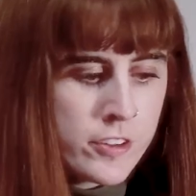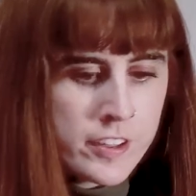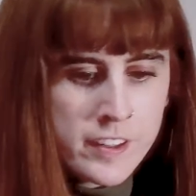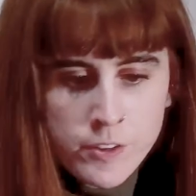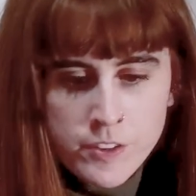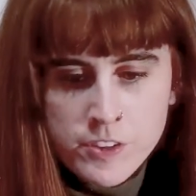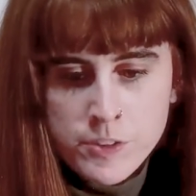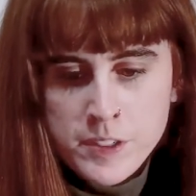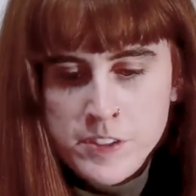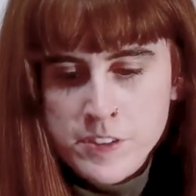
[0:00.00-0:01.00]
in those
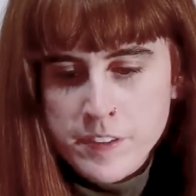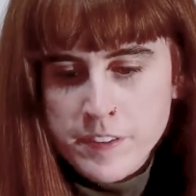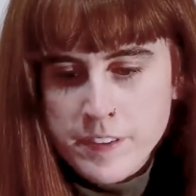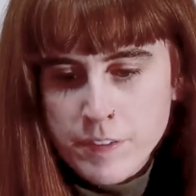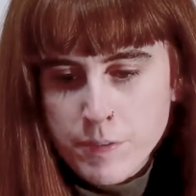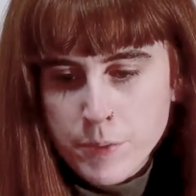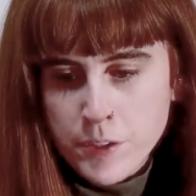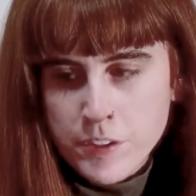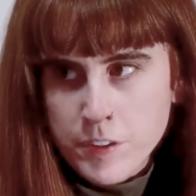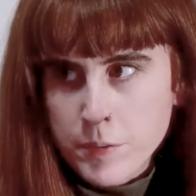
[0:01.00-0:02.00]
situations, different
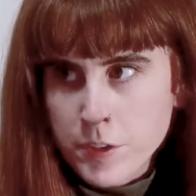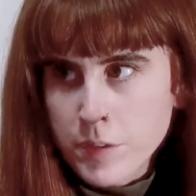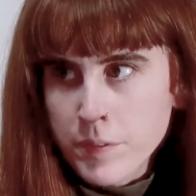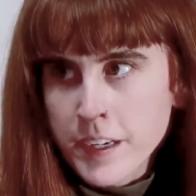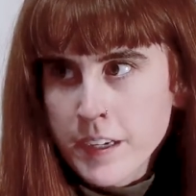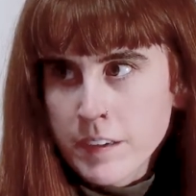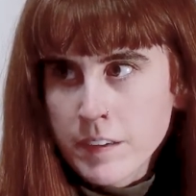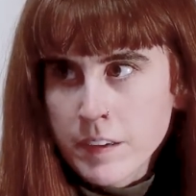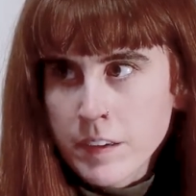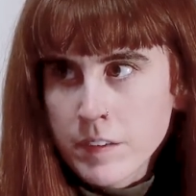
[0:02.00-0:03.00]
parts of them are coming out,
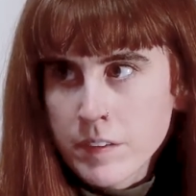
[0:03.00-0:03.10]
you know.